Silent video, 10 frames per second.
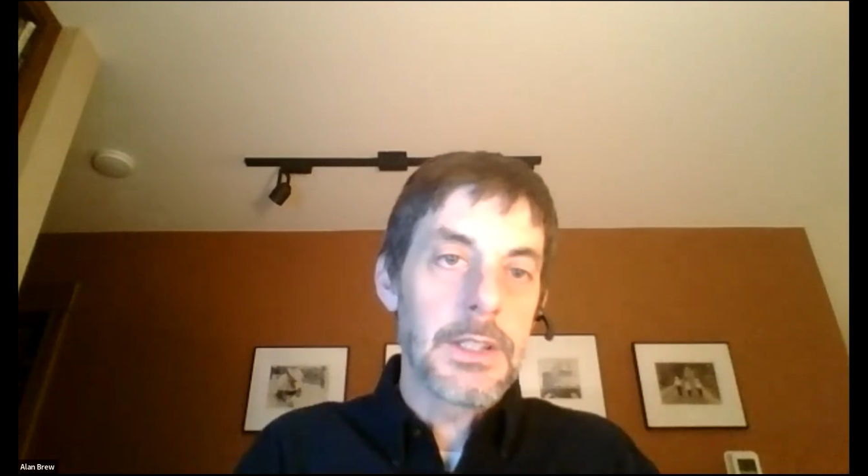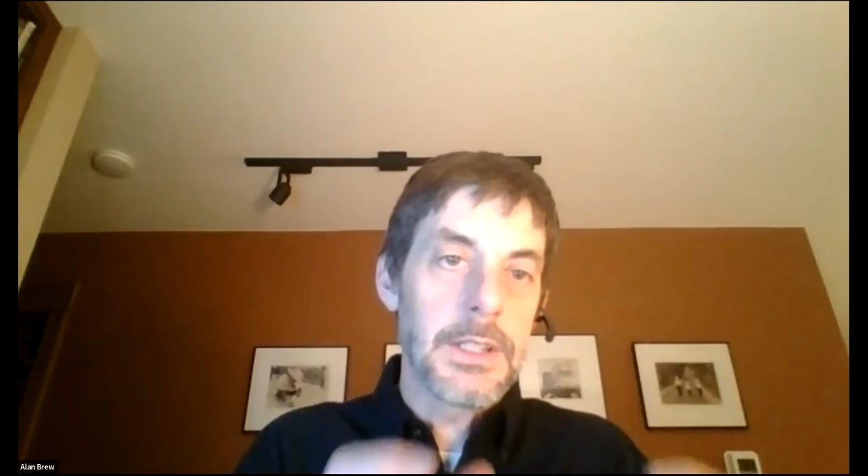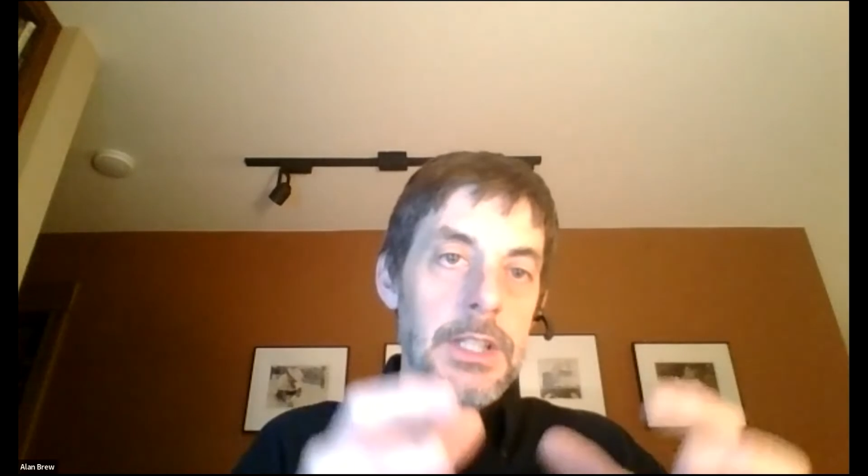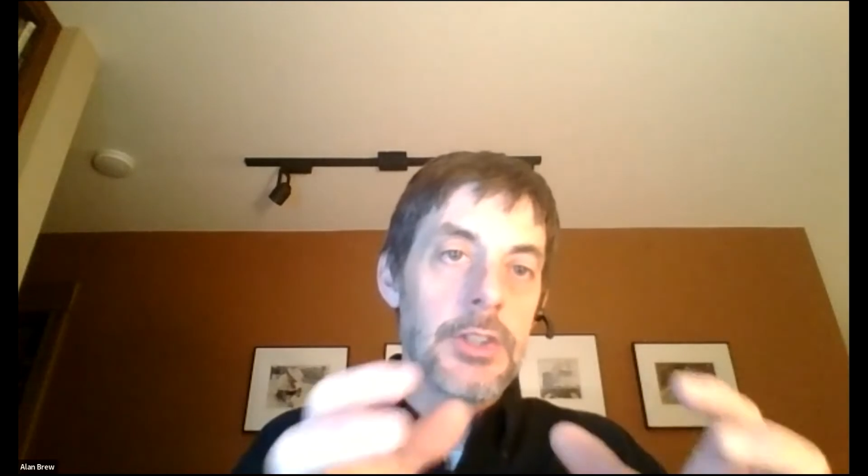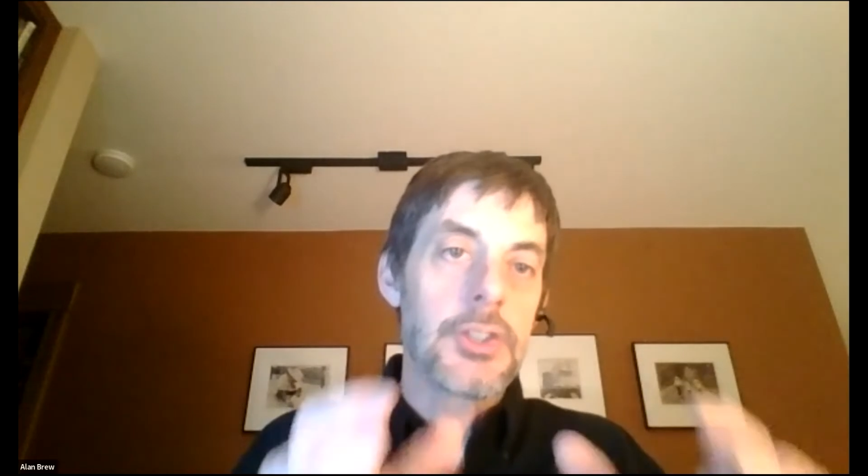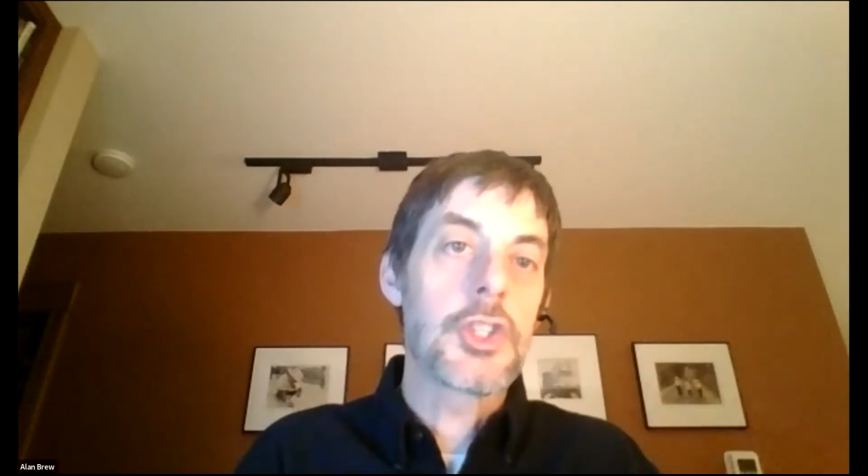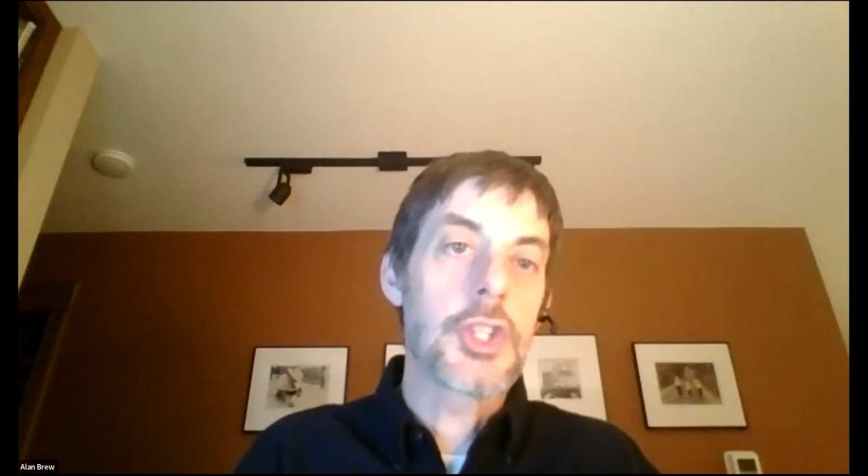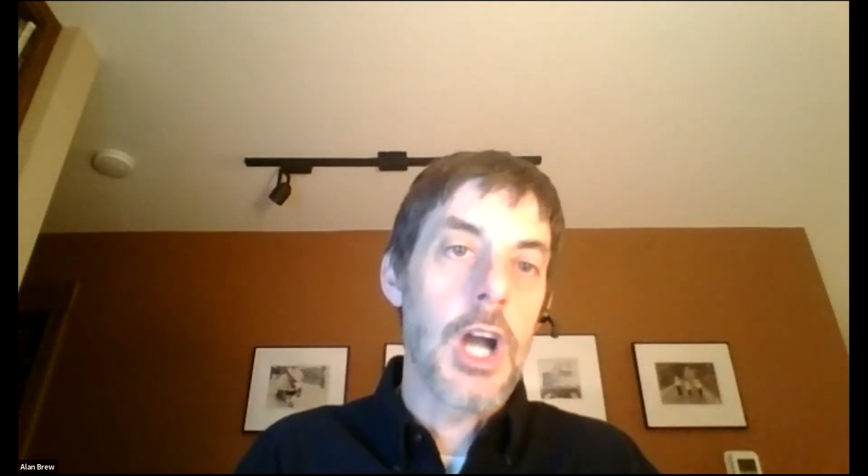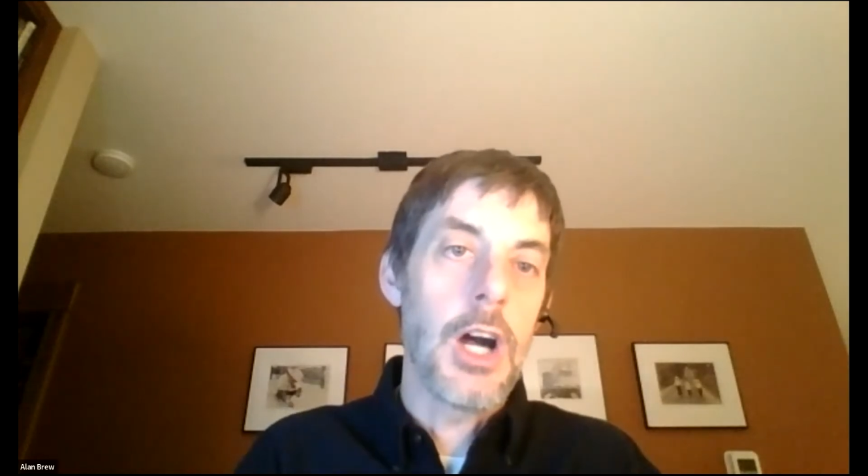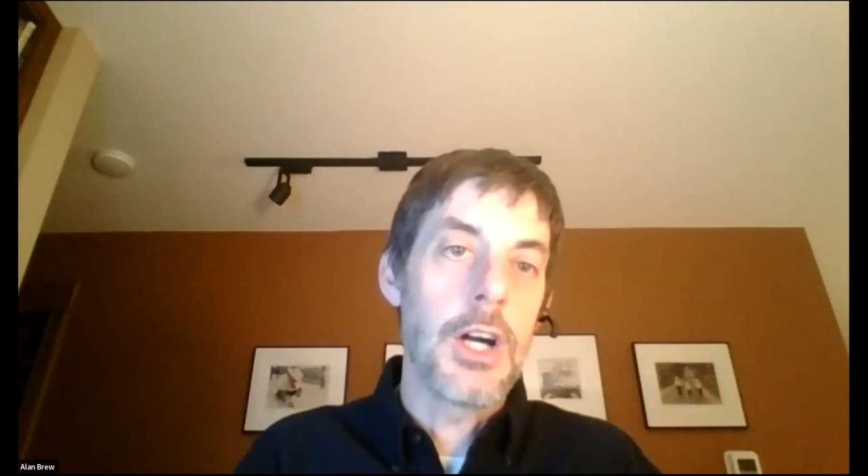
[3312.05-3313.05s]
little
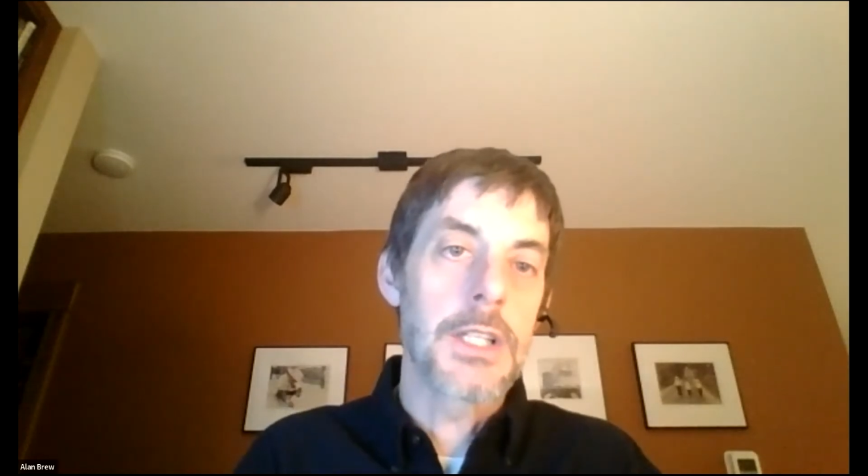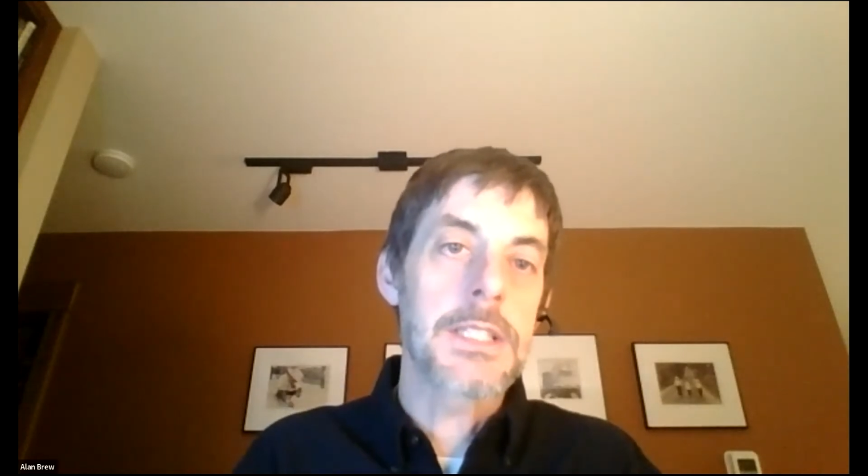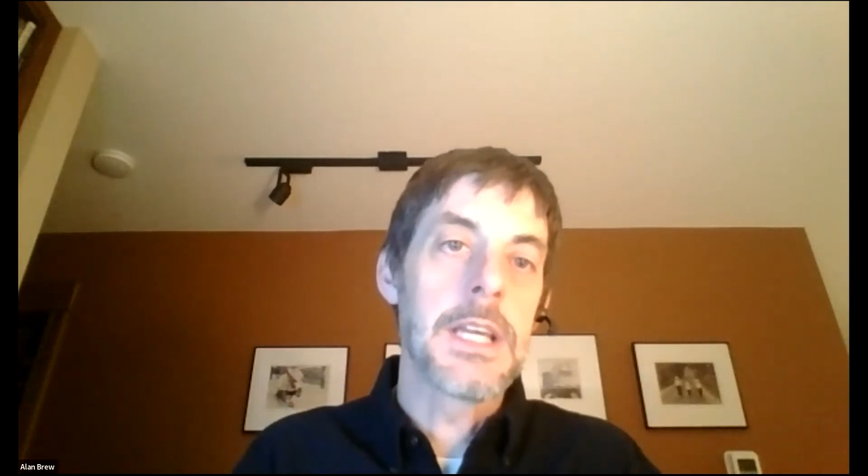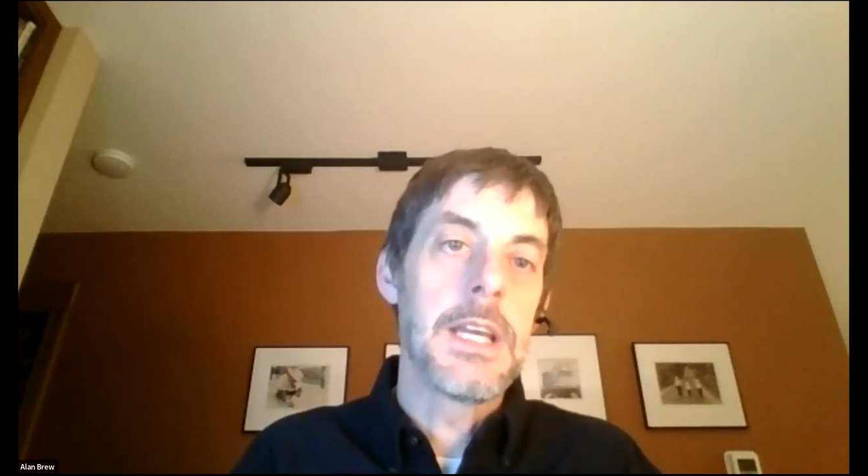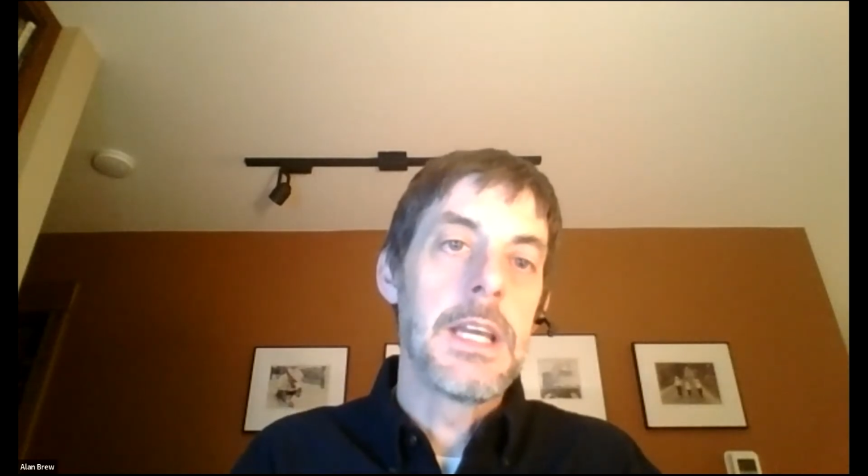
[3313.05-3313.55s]
chunks